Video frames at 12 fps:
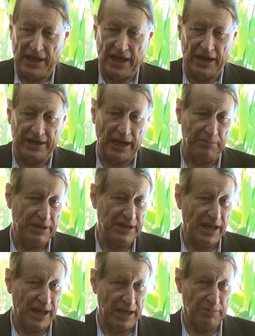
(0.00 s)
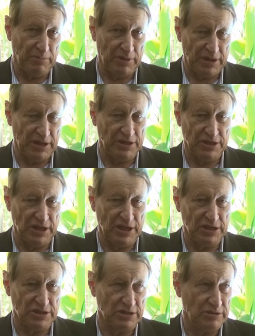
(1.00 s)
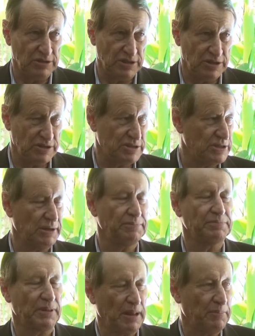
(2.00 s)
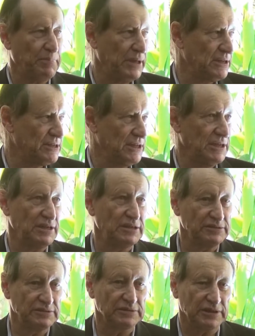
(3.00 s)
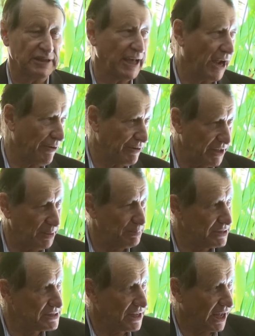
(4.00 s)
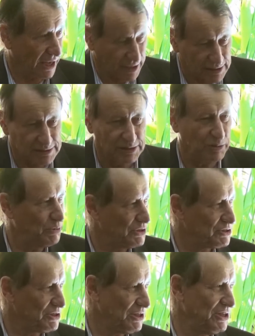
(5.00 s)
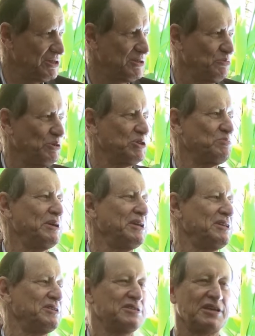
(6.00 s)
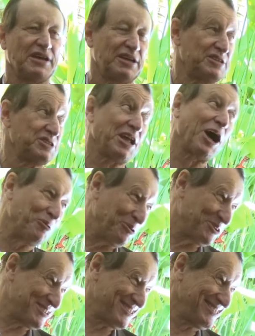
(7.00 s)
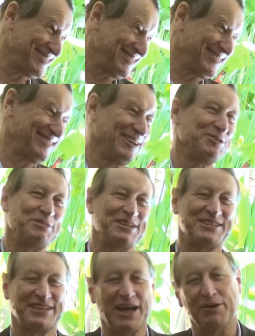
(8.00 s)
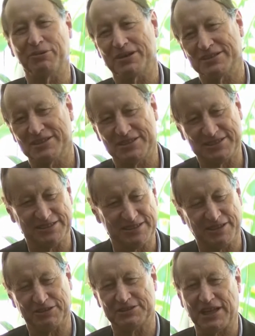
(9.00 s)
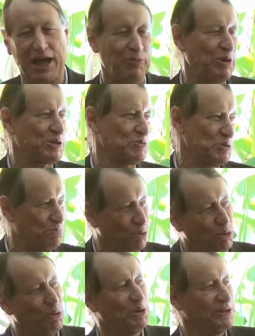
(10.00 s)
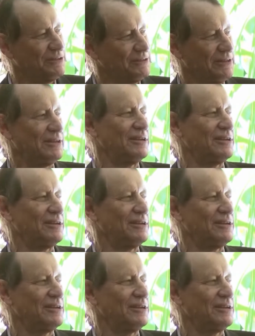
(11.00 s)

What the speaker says: Our company name in Indonesia is PT Karya Bintang, which means Starworks. It means Starworks. So Starworks was born